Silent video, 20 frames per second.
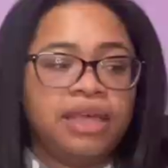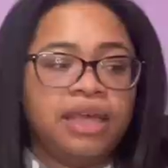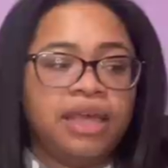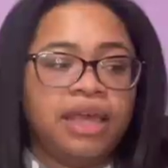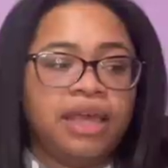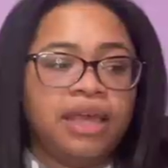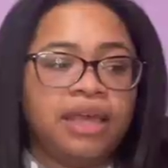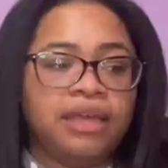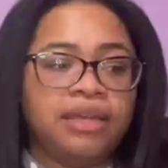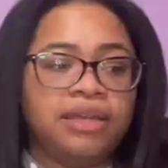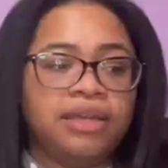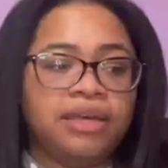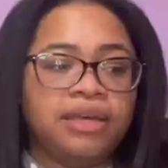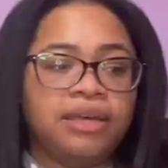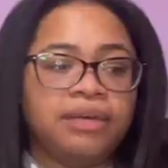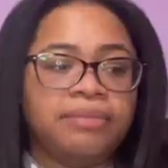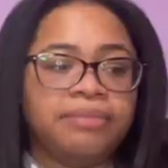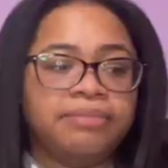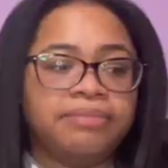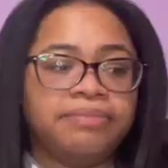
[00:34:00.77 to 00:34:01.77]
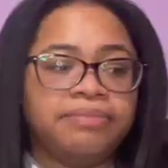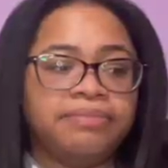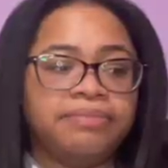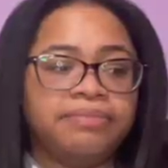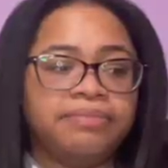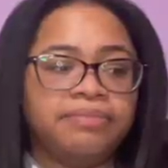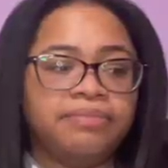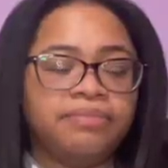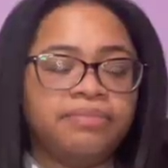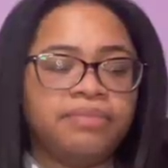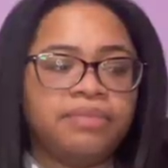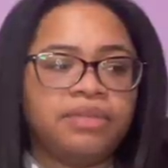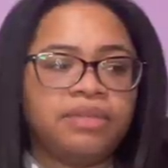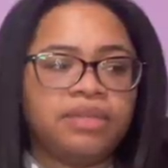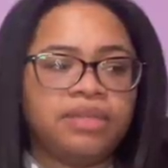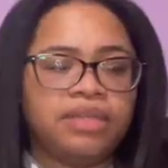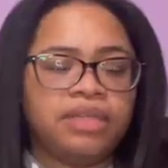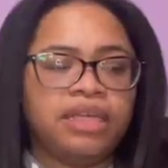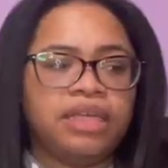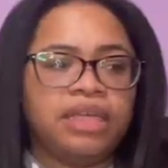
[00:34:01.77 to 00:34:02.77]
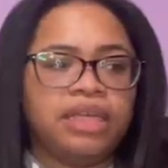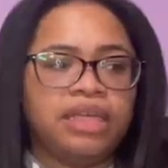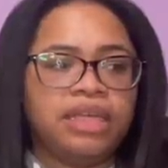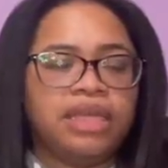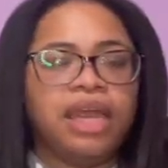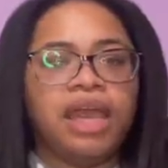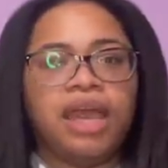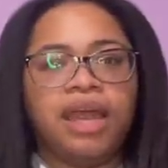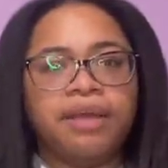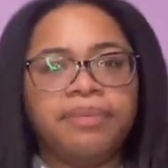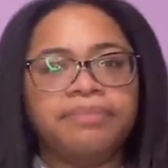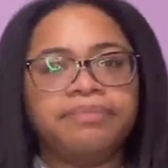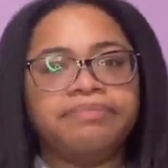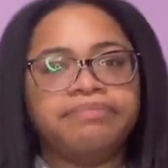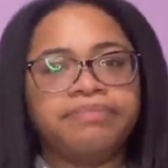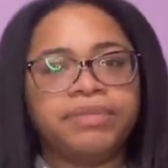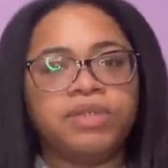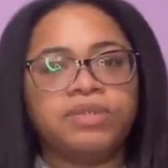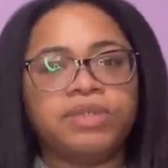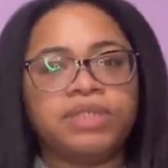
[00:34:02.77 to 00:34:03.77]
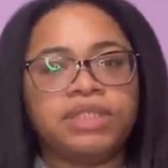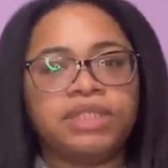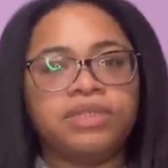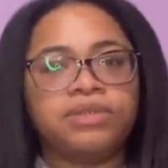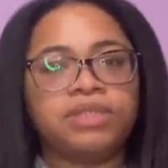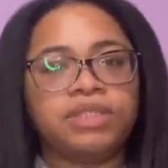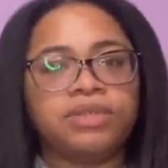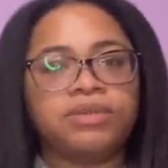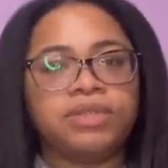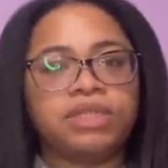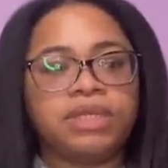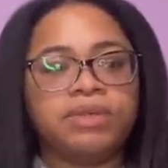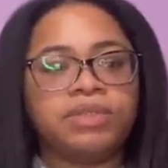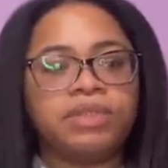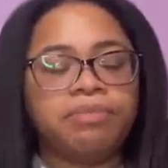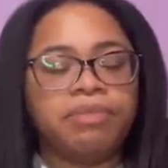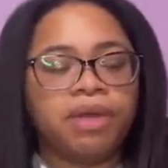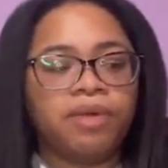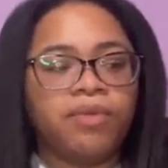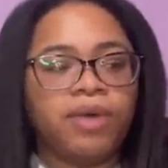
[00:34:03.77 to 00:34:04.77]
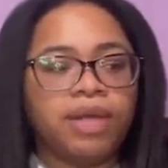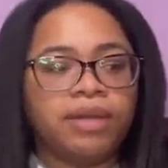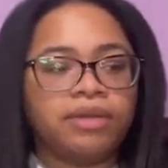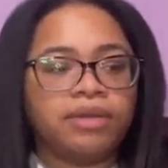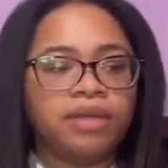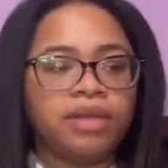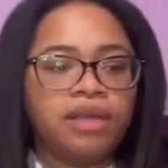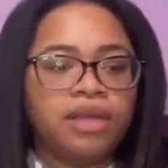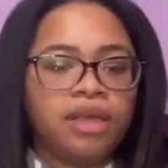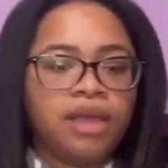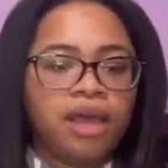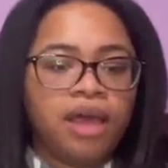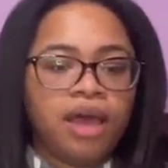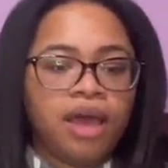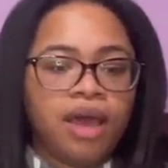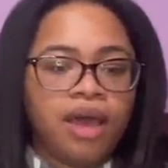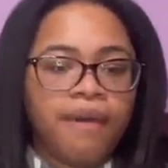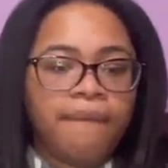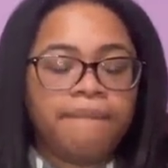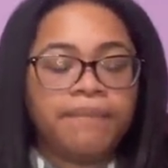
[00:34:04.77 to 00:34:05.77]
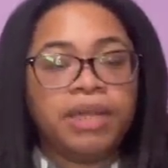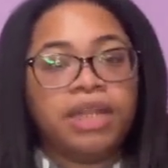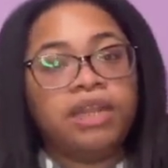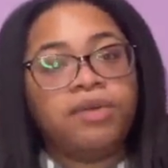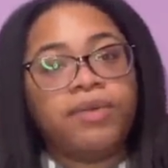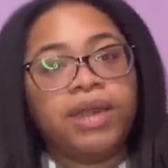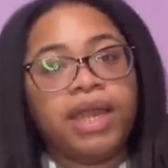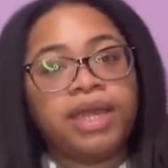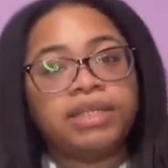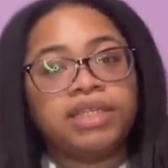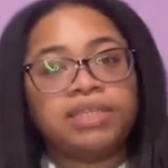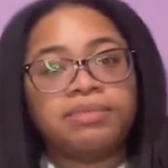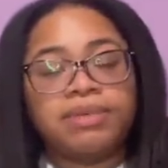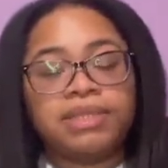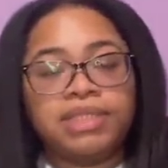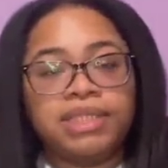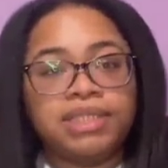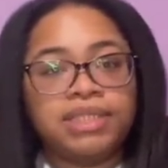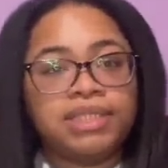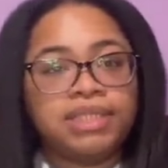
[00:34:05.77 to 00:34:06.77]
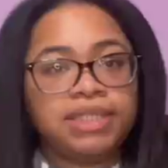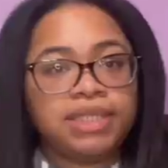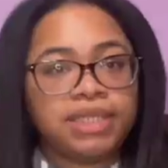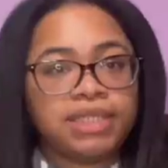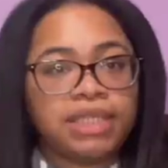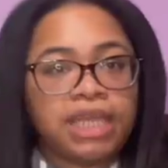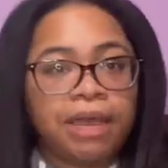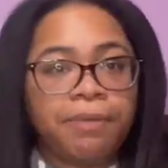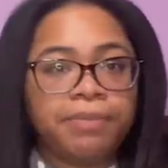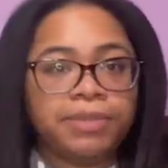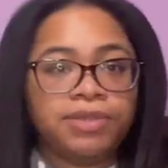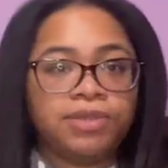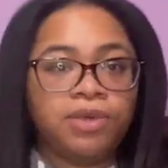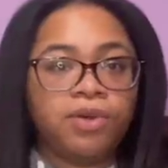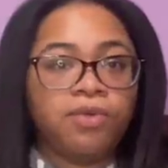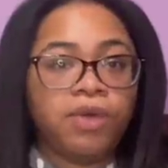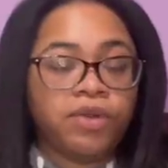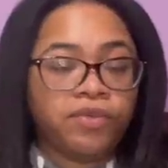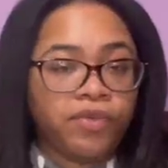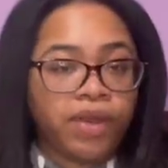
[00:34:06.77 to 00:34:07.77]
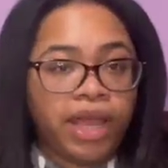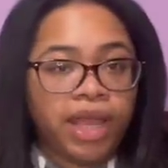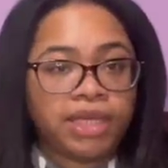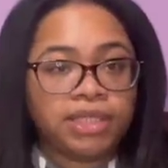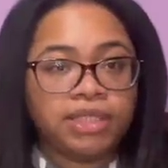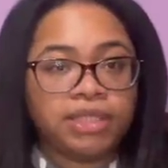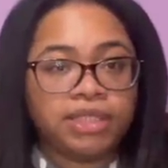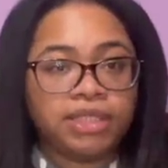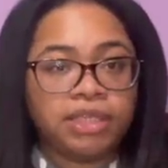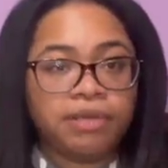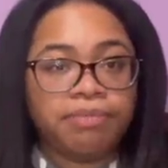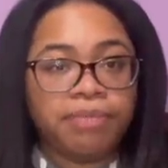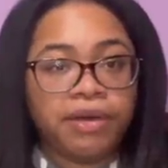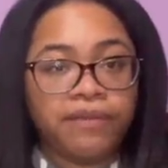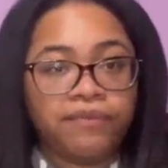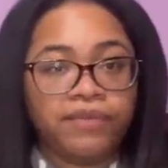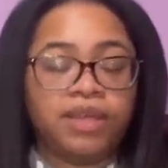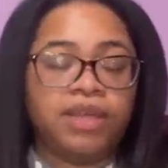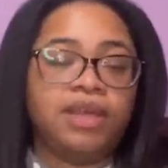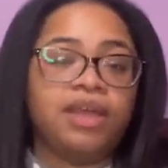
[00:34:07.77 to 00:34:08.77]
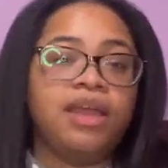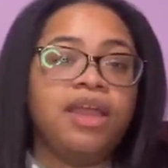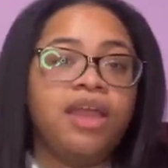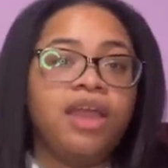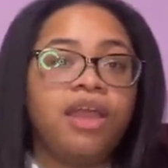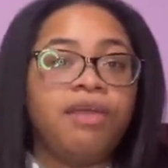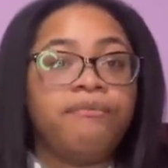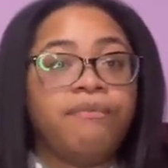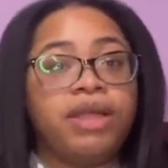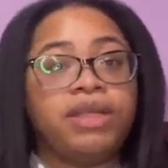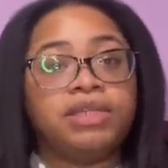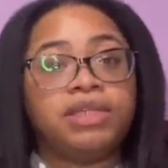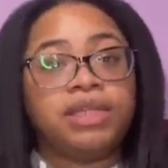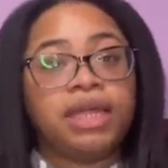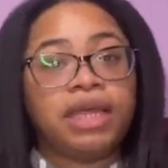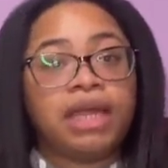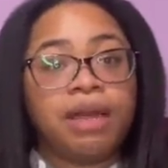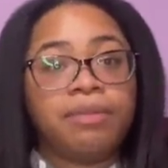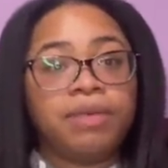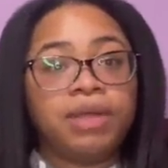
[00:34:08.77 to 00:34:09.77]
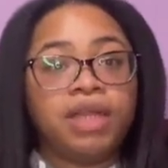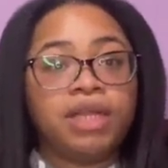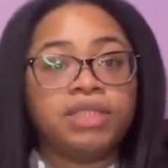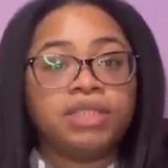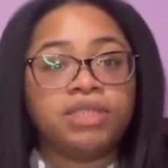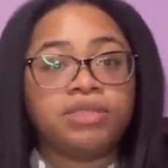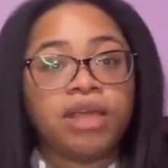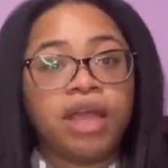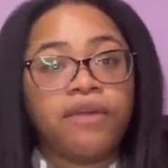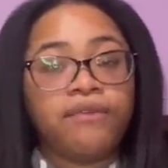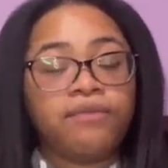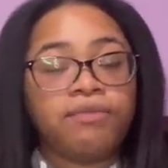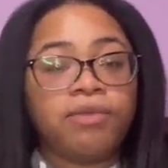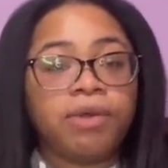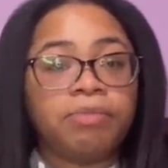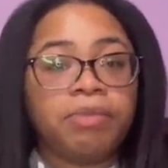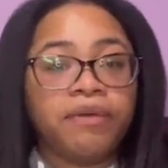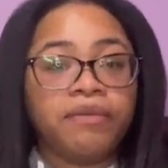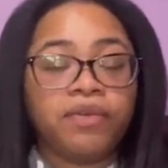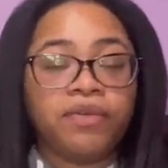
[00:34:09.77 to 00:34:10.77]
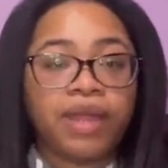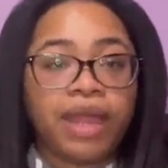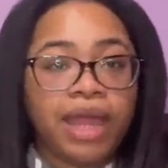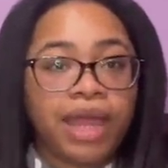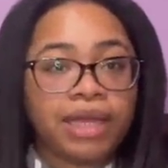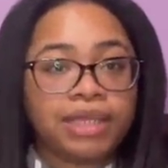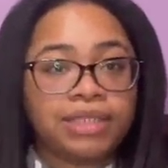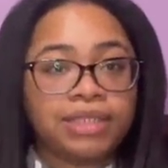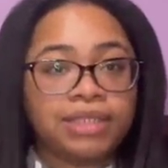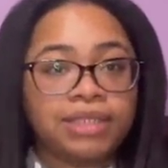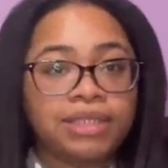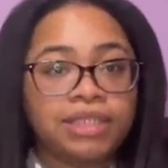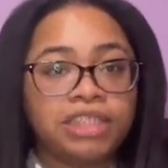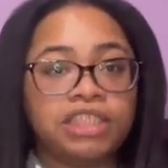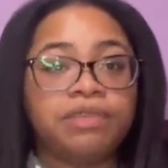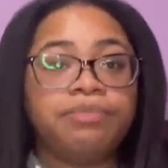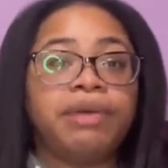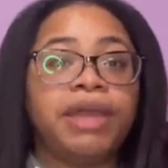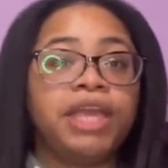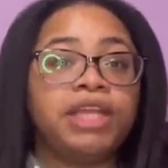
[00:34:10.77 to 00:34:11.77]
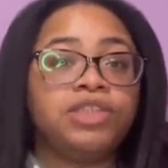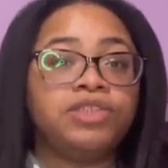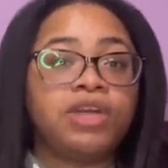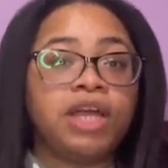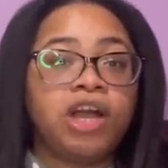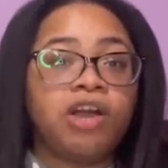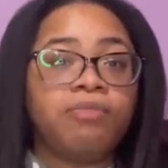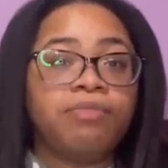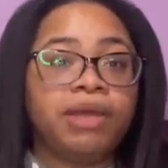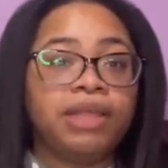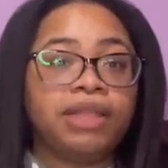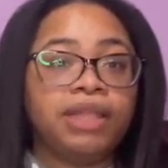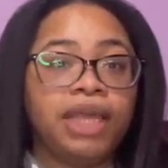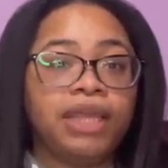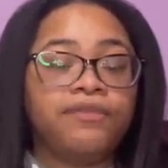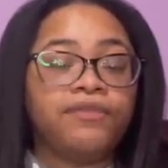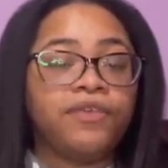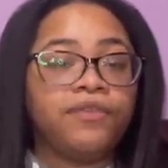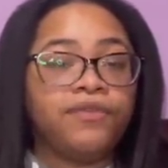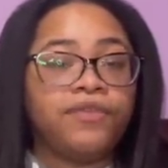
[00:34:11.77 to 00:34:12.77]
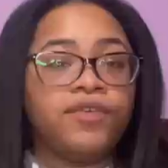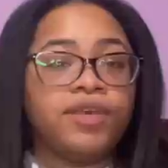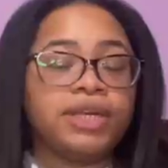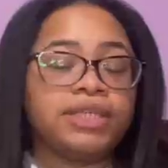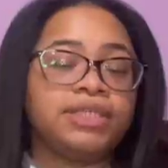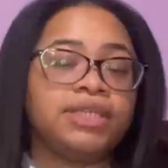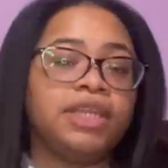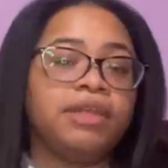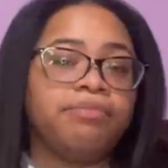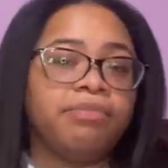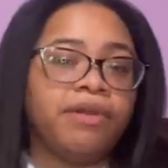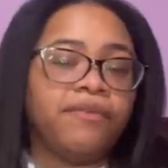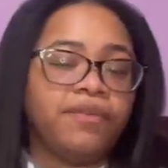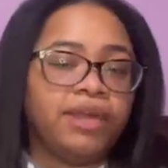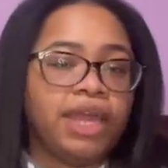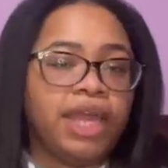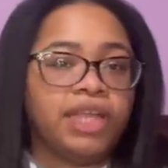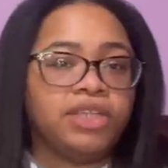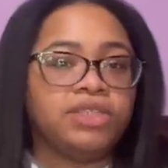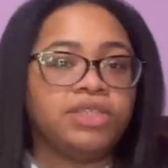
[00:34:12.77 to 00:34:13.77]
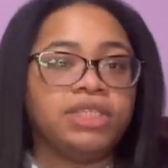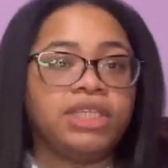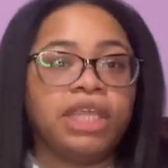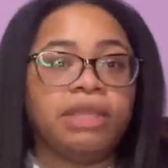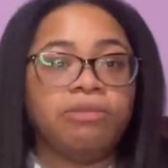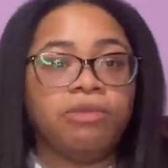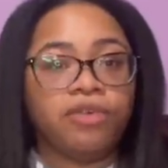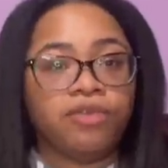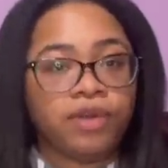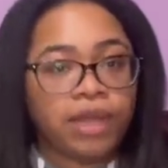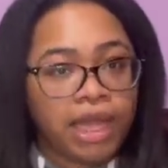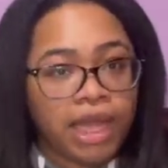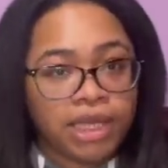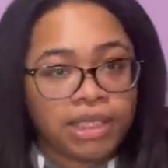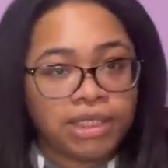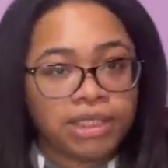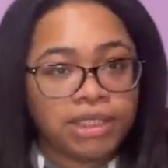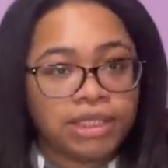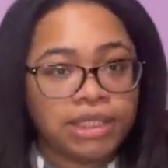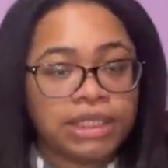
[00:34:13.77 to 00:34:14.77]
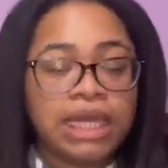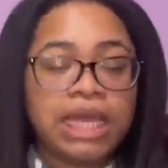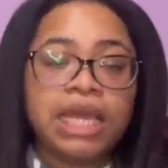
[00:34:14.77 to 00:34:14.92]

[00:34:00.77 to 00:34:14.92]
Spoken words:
And, it was a big one. But anyway, that was my season 6 episode 1 reaction to Buffy. Make sure to like, comment, and subscribe for more Buffy reactions. Patreon will be linked for full extended Buffy Angel Sailor Moon reactions.